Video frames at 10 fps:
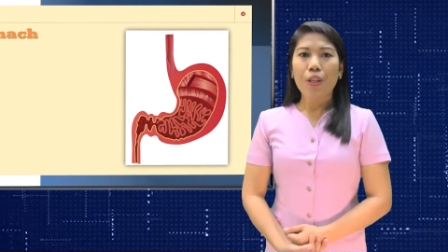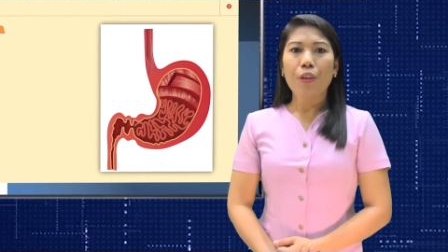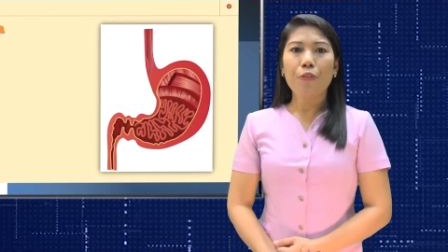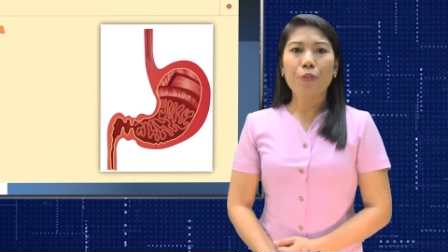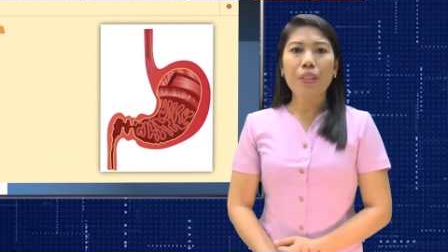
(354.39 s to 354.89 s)

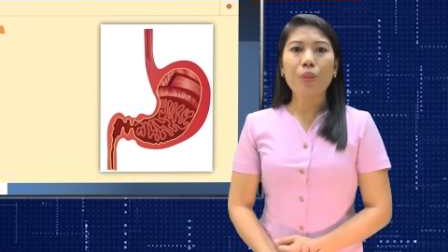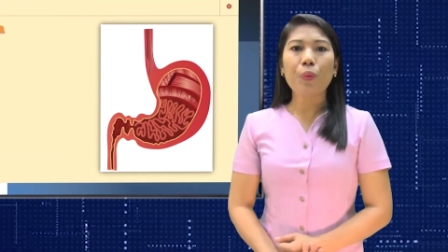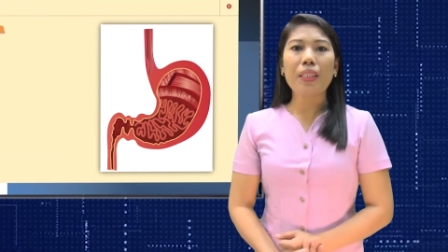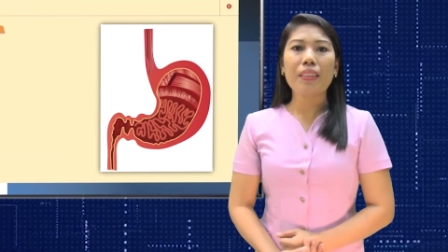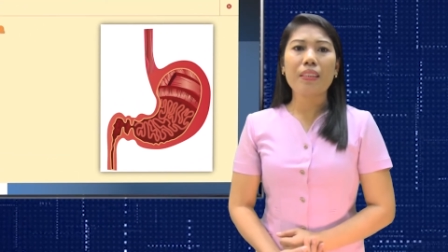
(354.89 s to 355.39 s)
The food that
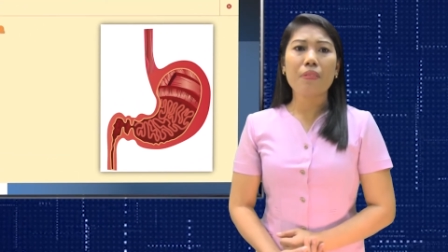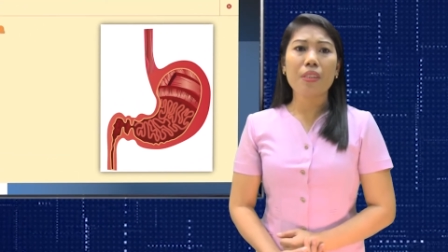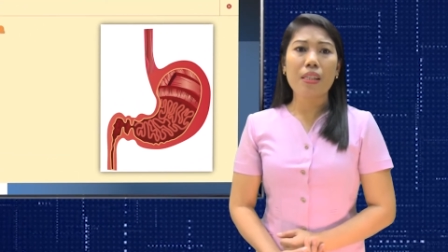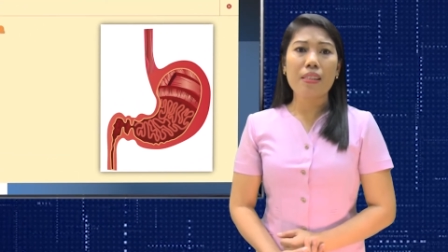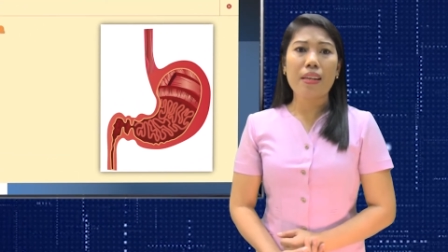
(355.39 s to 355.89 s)
we eat
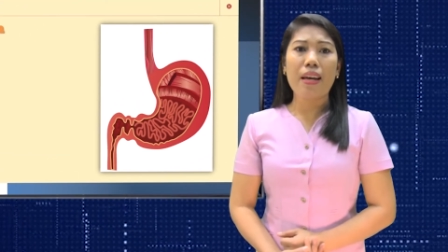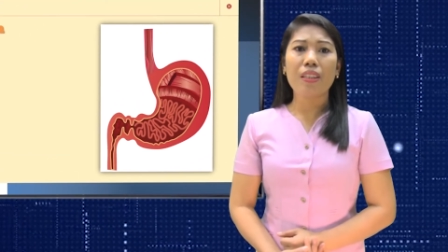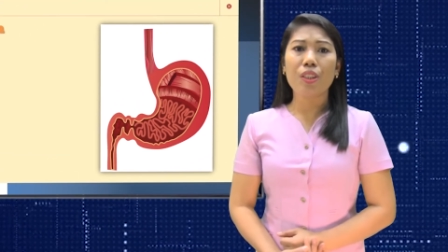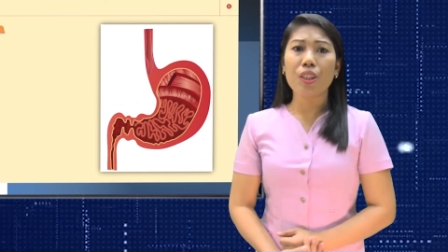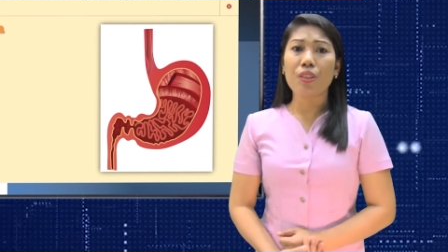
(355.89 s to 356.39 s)
gives us the
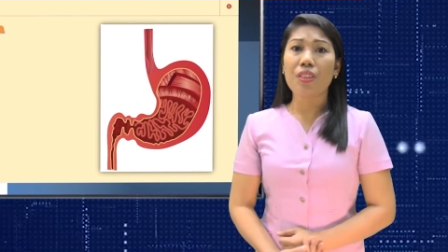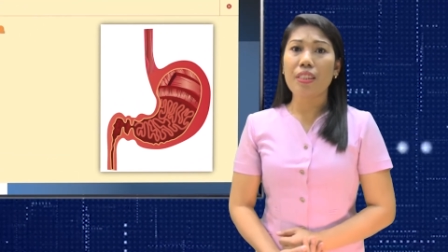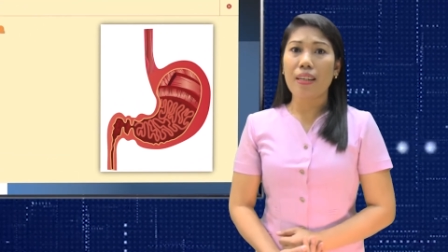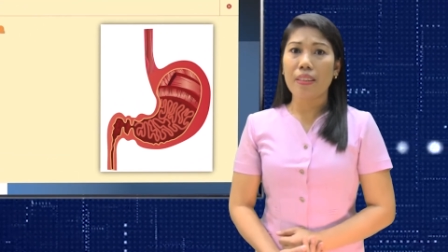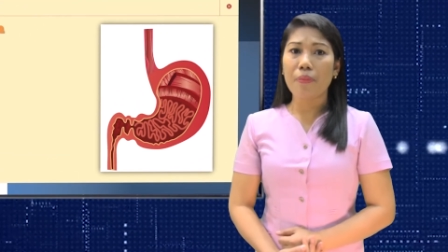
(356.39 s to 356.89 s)
energy to
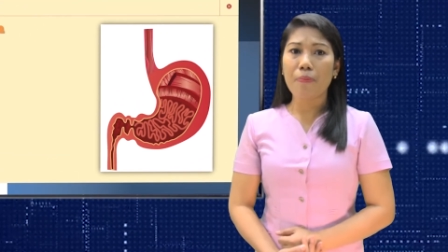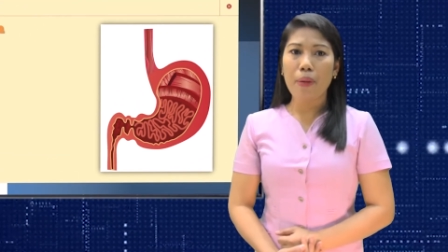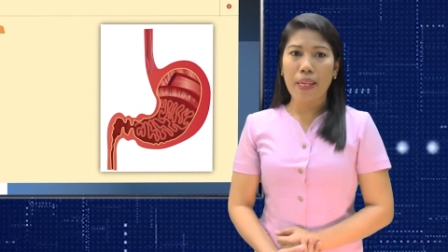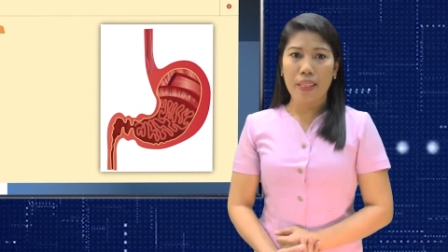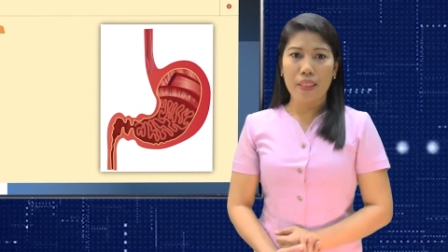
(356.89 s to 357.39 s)
study and
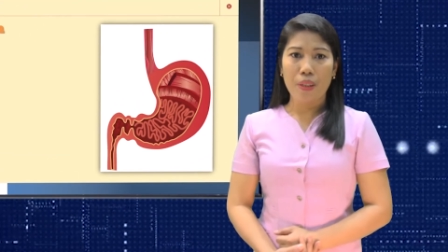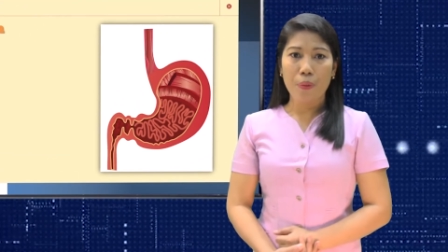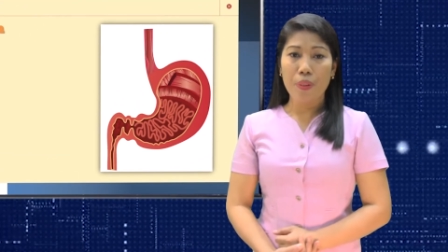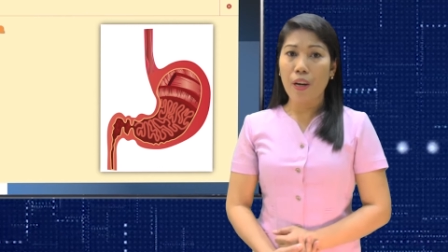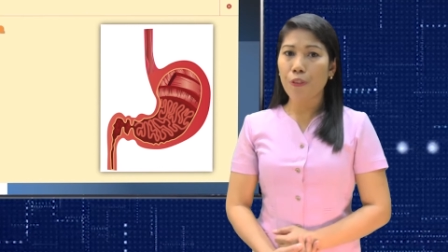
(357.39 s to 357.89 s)
play.
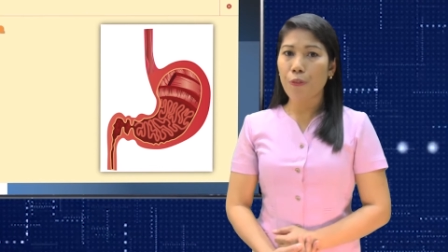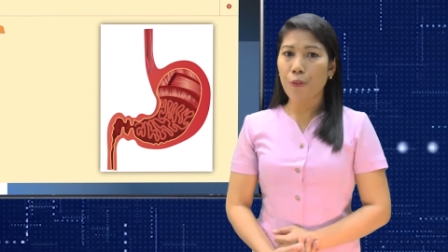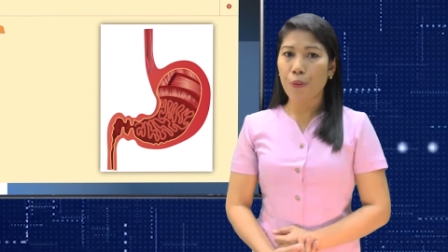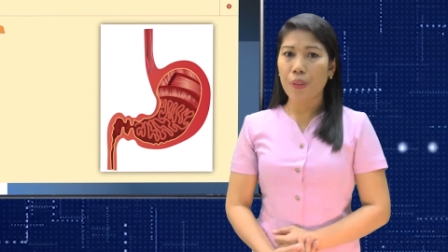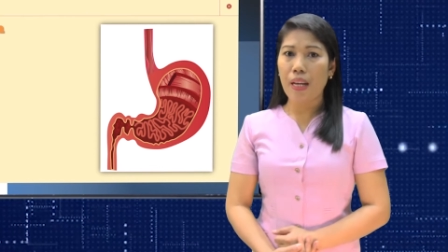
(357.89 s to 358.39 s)
Without
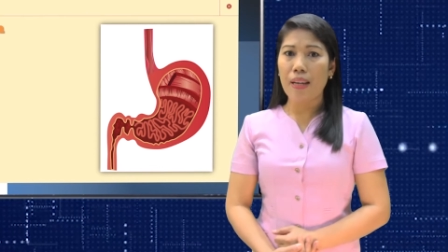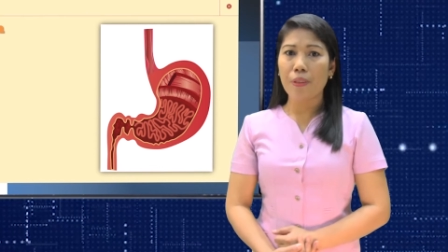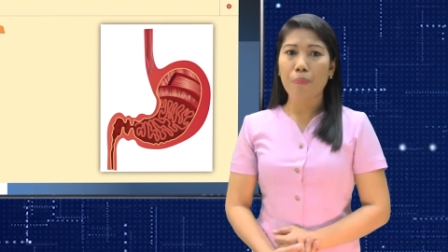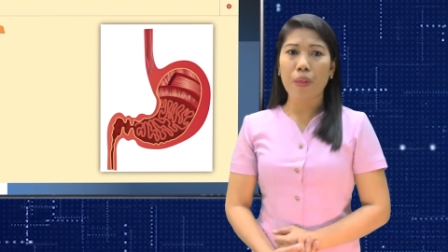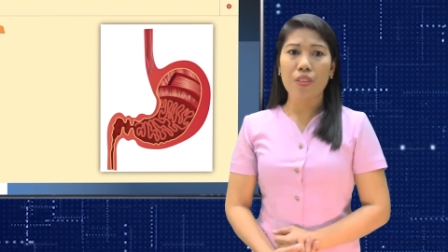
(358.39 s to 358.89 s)
food, the
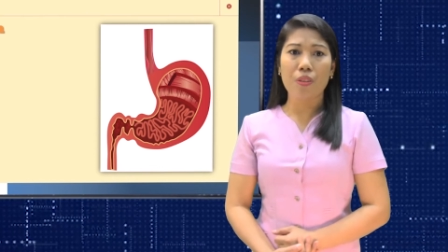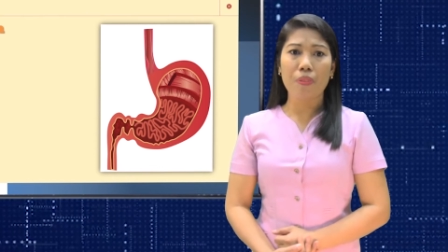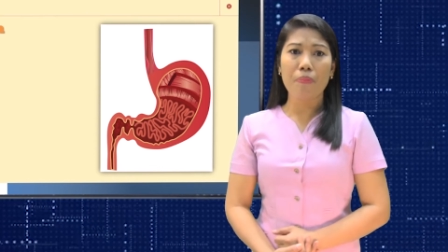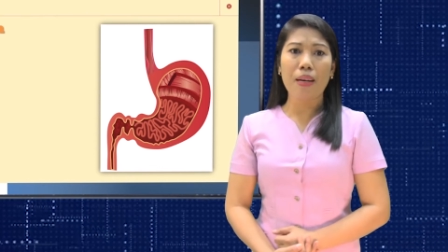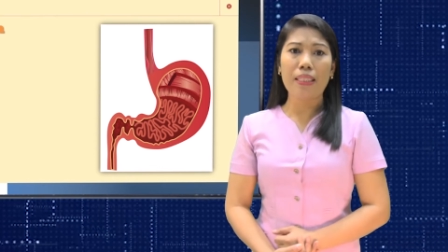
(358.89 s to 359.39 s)
other parts of
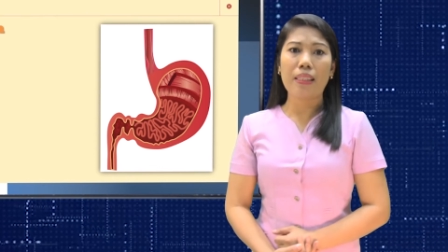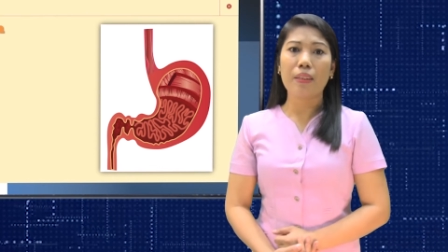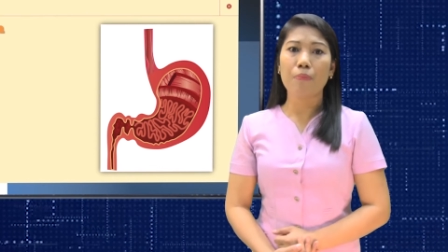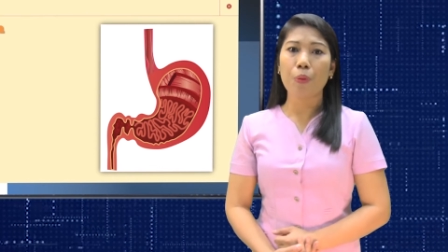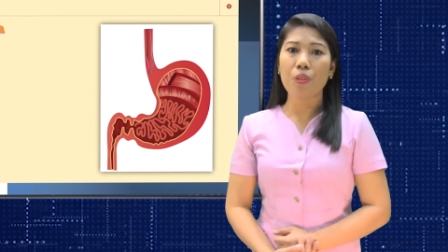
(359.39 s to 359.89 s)
the body,
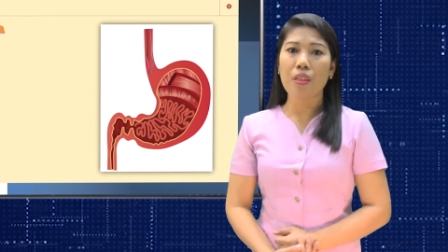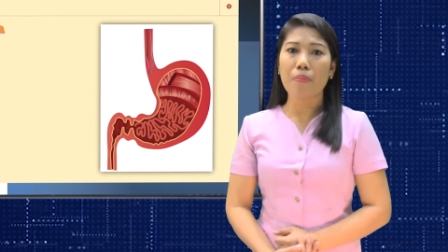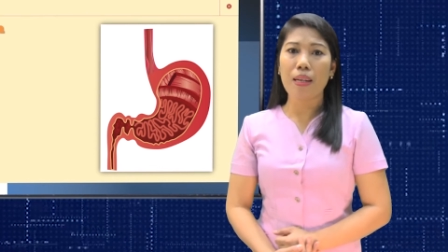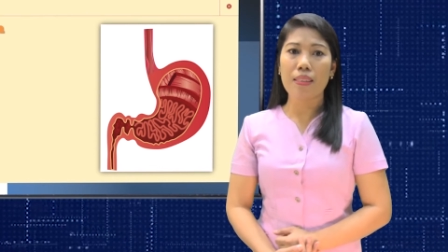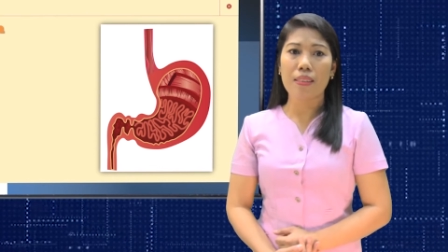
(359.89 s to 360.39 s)
like bones and
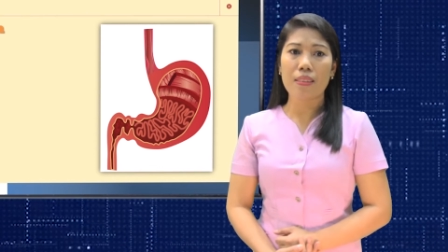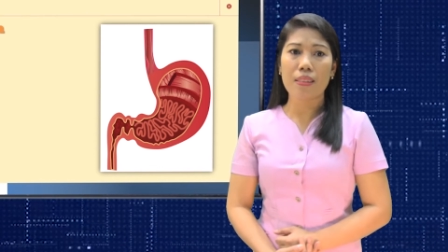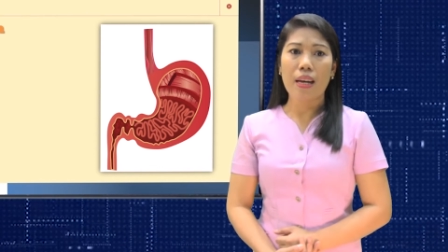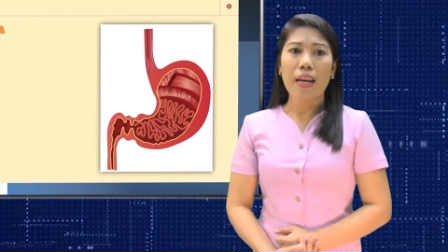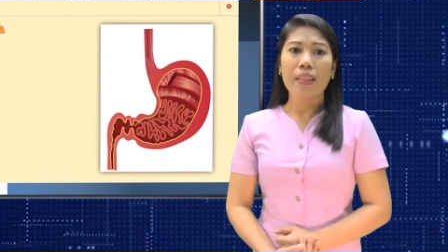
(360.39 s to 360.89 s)

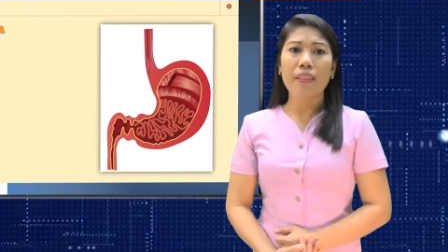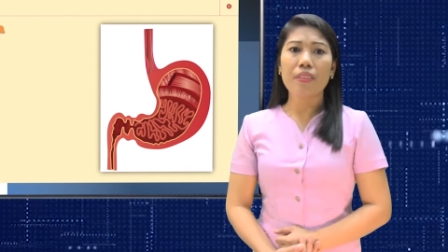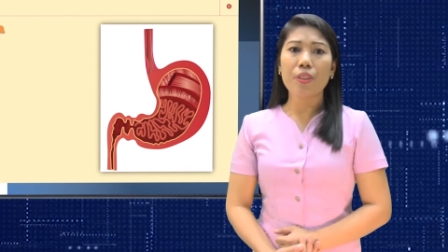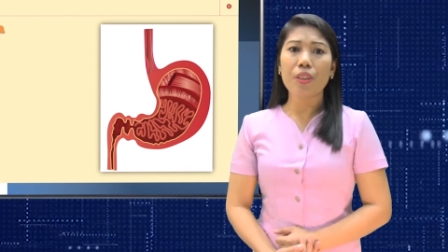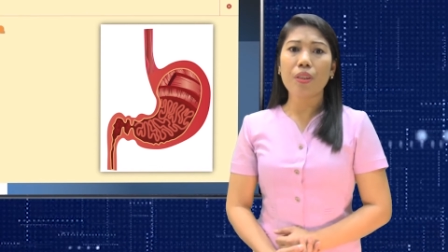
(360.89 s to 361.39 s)
muscles, and the
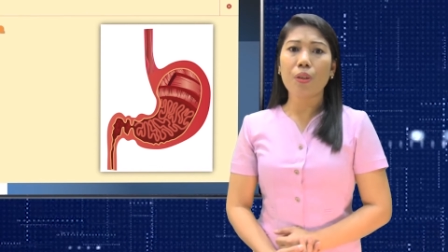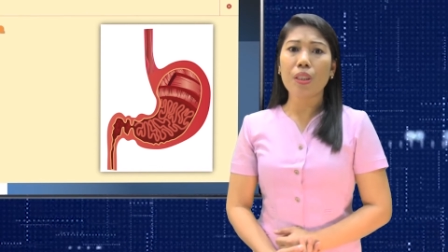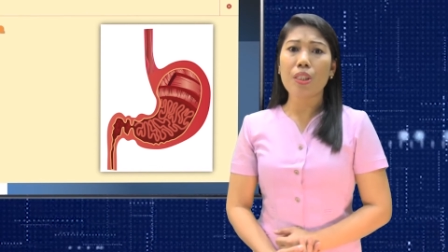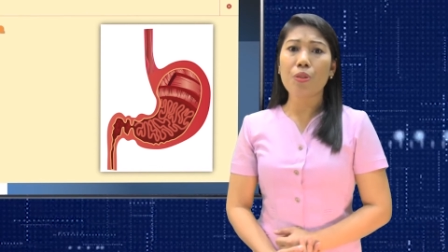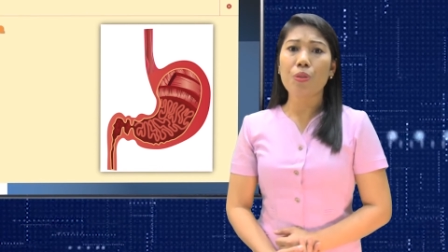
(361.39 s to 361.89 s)
internal
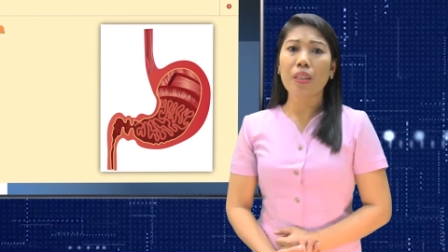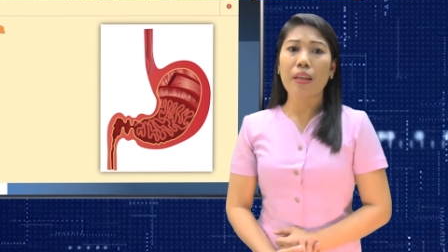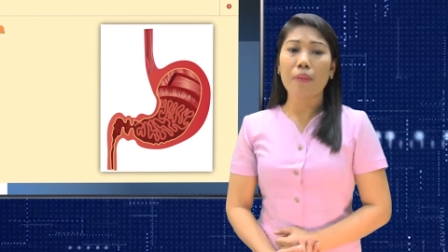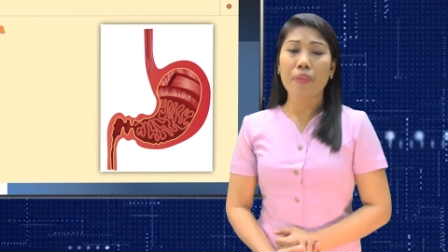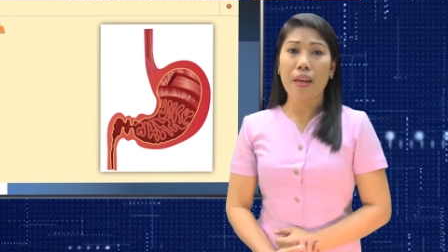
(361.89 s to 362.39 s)
organs do not
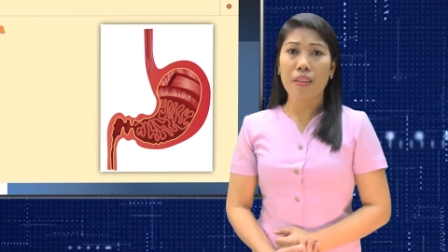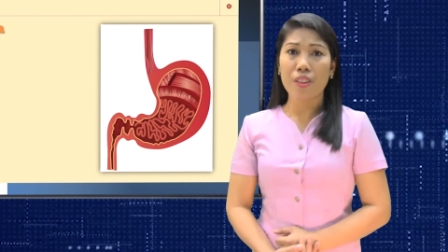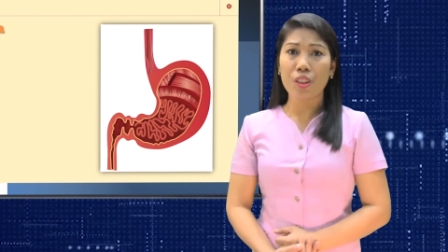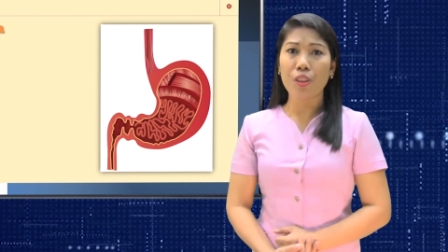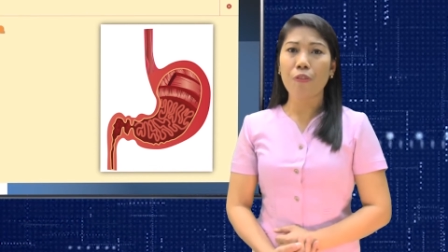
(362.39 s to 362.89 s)
have the
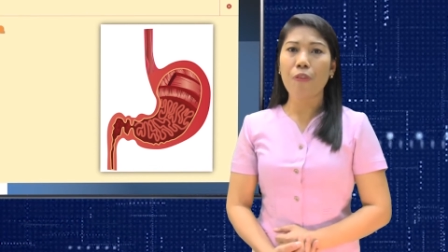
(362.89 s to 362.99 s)
energy to